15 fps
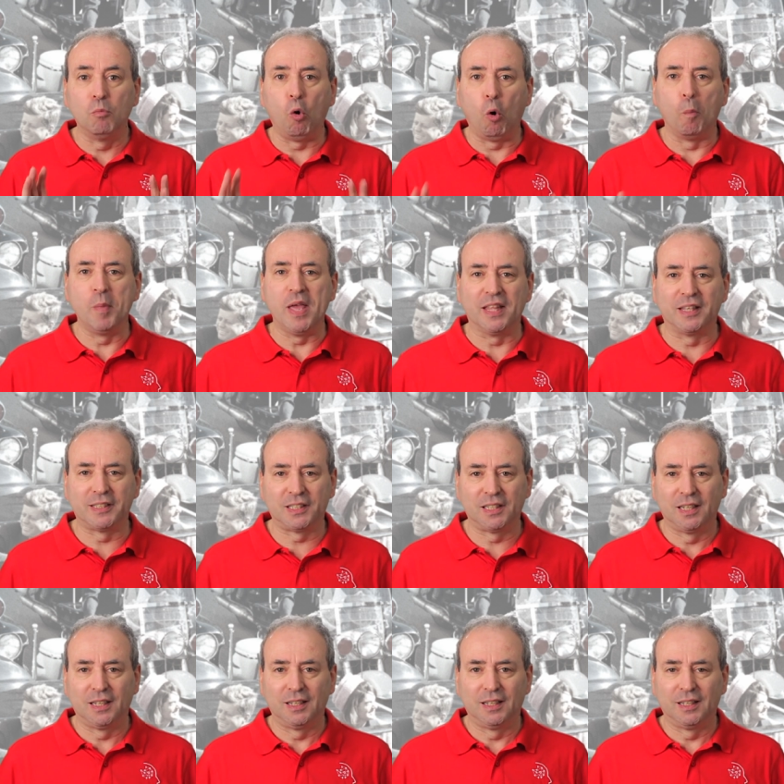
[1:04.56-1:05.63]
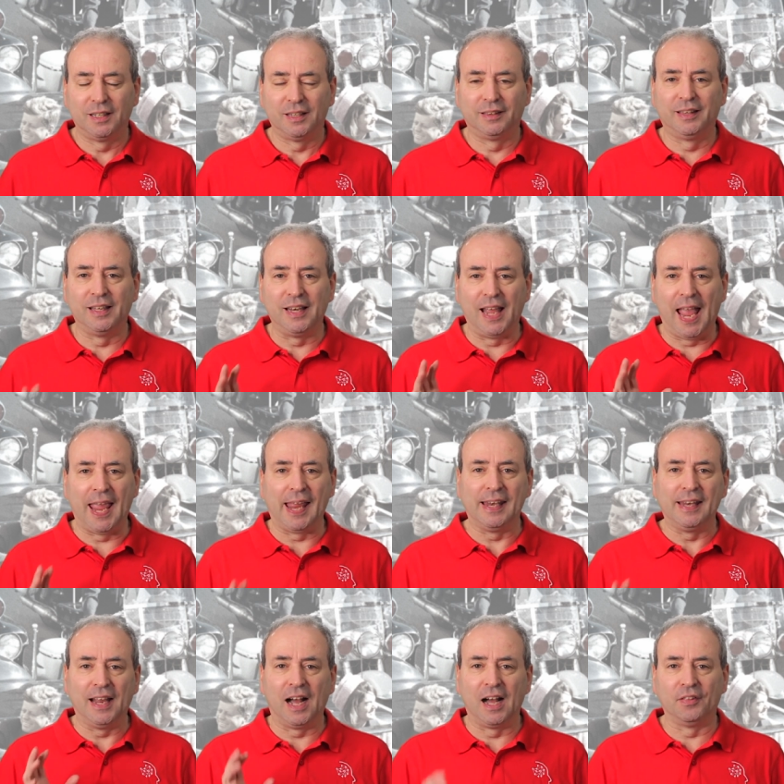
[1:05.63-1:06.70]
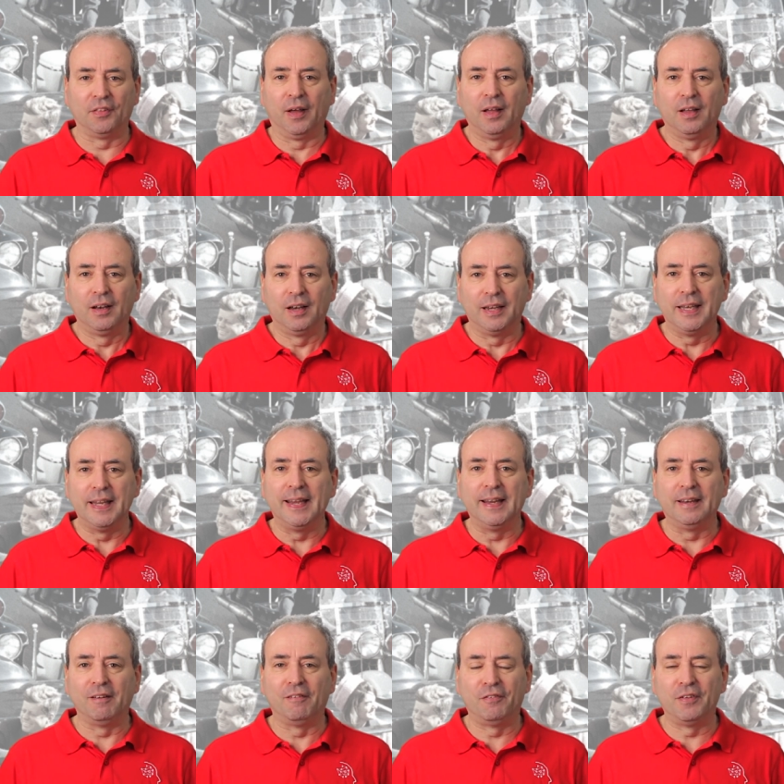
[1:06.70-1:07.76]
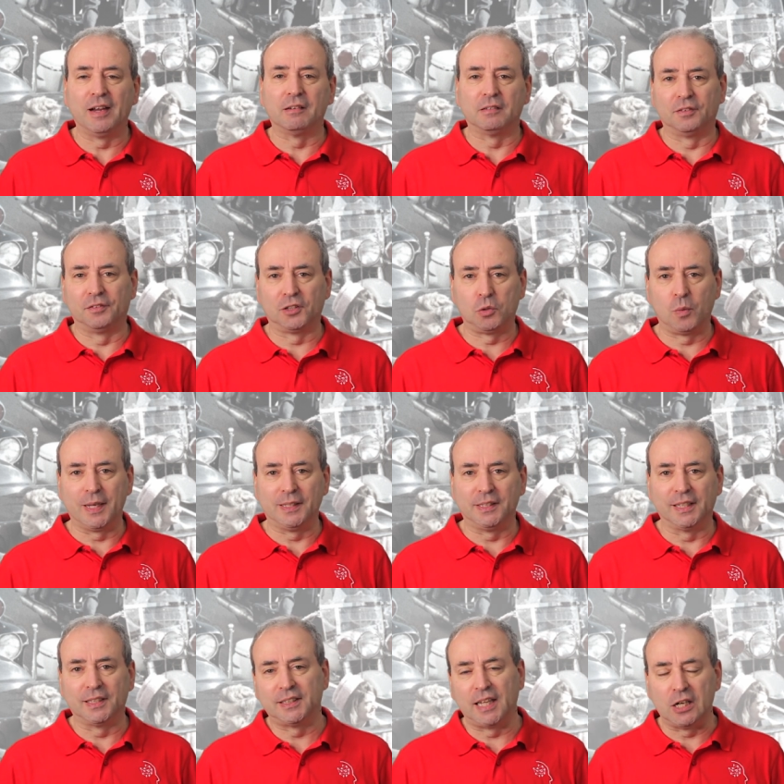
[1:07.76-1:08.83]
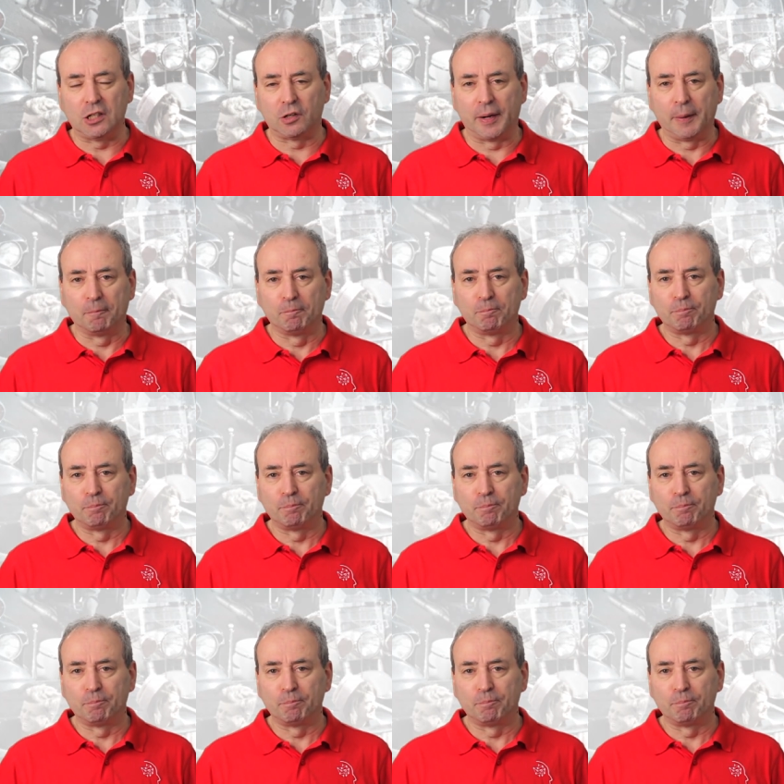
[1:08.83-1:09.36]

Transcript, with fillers: more myths than any other leading figure of the 20th century.